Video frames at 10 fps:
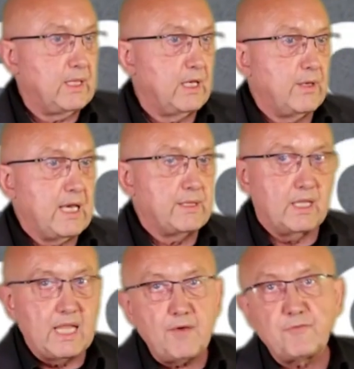the
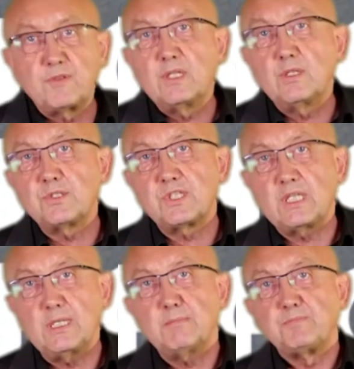left, you
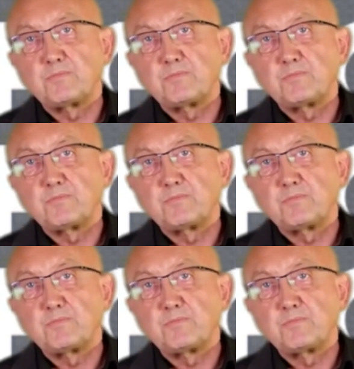see